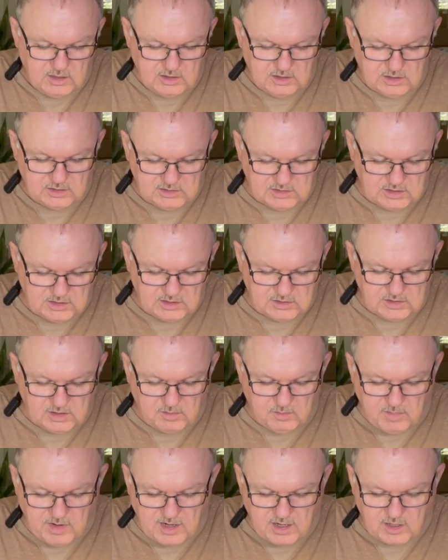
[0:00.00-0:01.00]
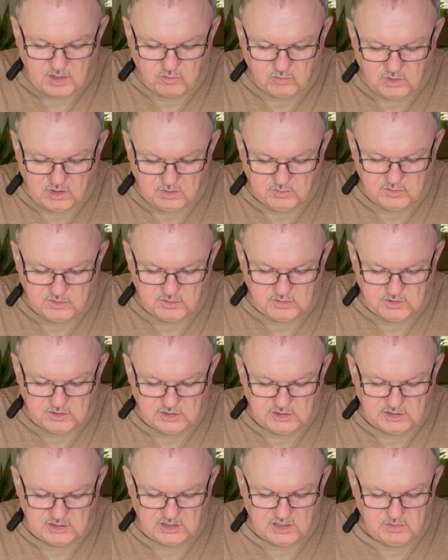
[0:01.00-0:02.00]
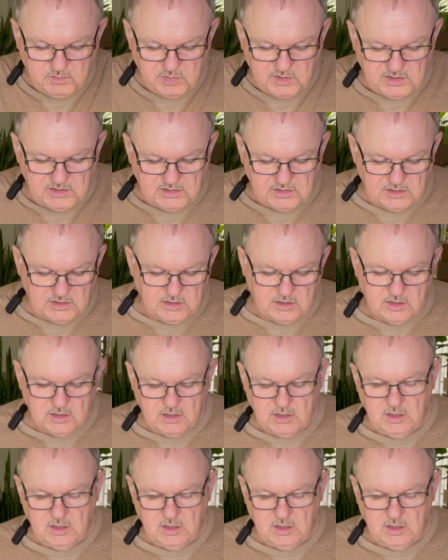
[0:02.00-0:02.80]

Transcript: because it doesn't matter while I'm doing this chain piecing,